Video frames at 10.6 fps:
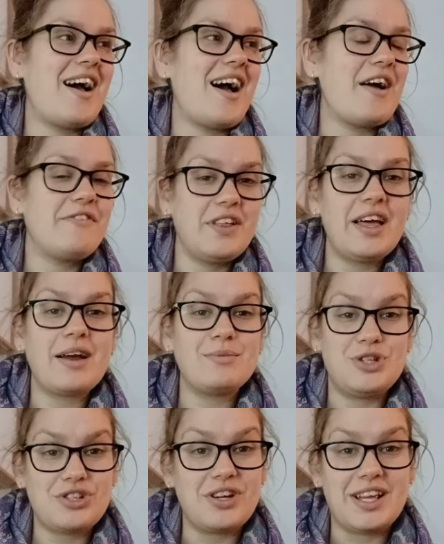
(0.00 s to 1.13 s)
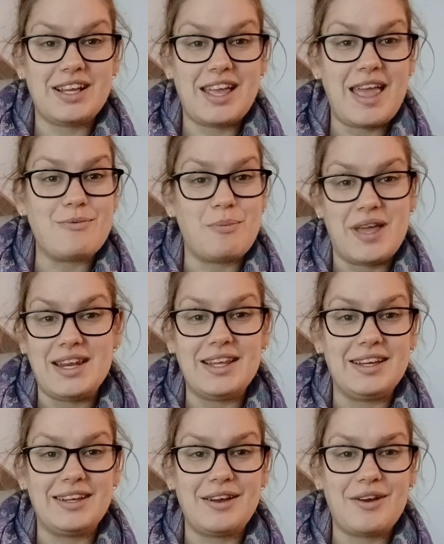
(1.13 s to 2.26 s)
I feel like I'm just going to keep
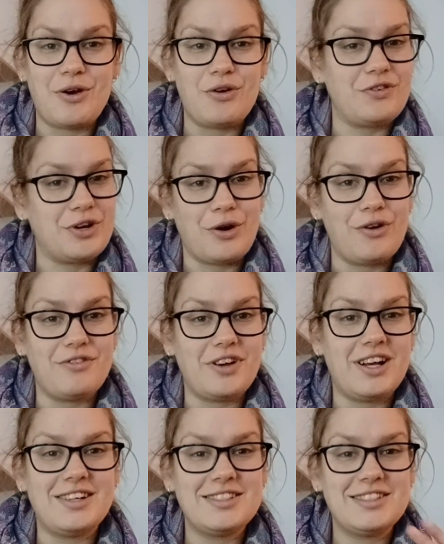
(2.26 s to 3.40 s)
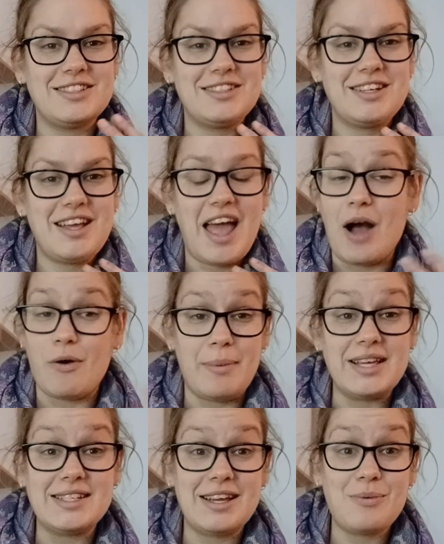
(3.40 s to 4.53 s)
repeating over and over how
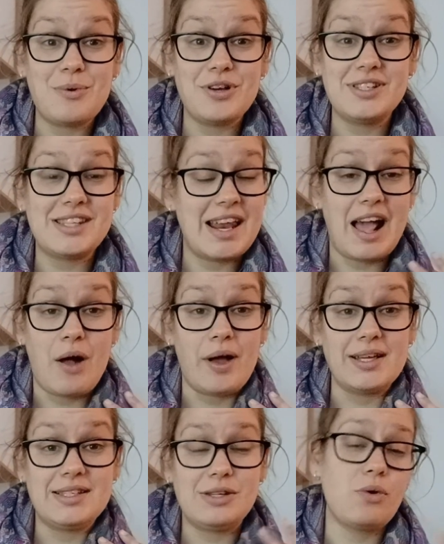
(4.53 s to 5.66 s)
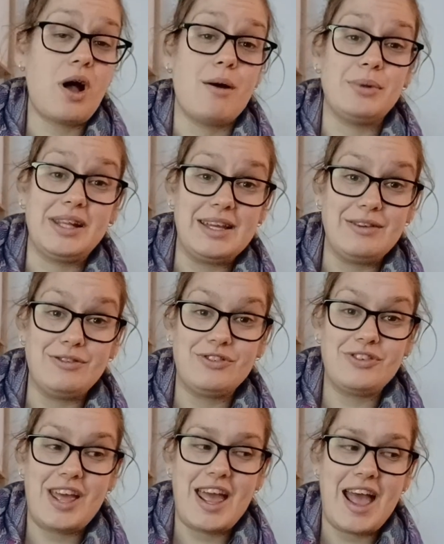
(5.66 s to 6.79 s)
amazing it was, and how I still can't believe
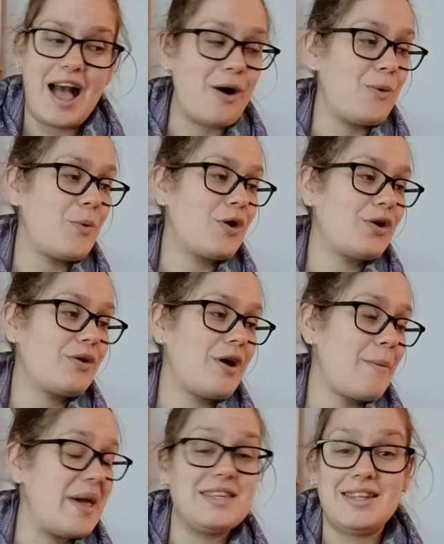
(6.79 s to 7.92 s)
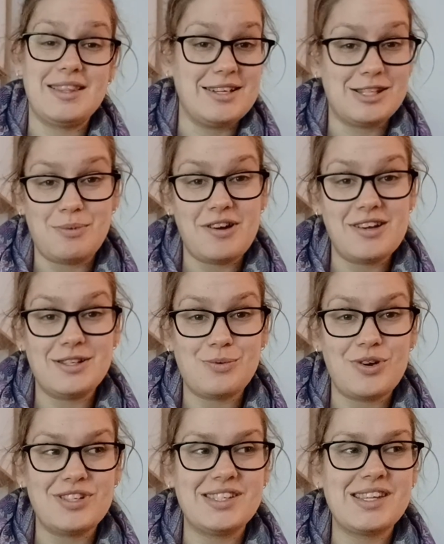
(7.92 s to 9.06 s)
how amazing the experience
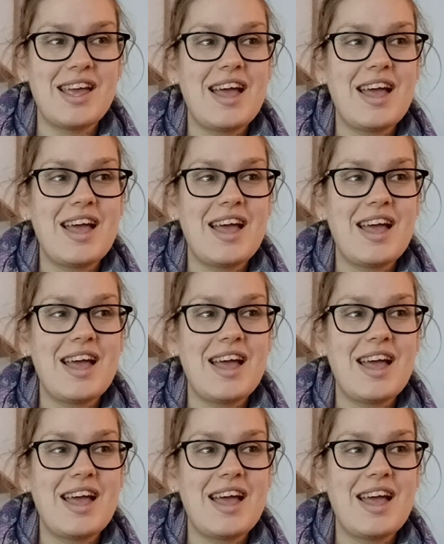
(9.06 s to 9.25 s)
was.